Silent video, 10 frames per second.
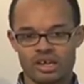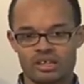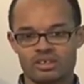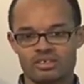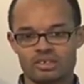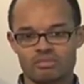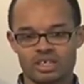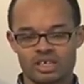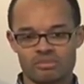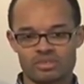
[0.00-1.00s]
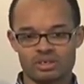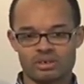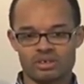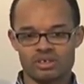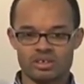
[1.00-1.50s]
and somebody comes
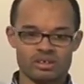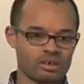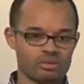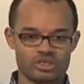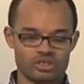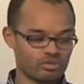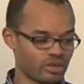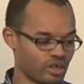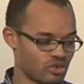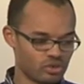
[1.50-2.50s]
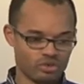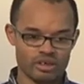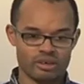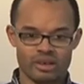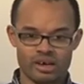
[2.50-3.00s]
along and says, oh, we should write a
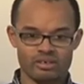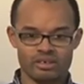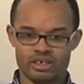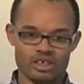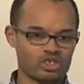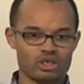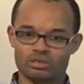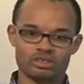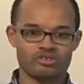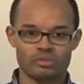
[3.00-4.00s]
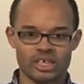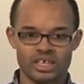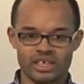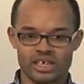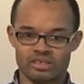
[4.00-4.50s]
story about Assange for
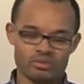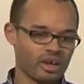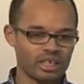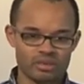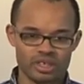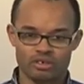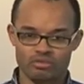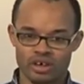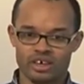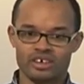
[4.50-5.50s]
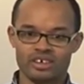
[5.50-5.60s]
WikiLeaks. Well, anybody could write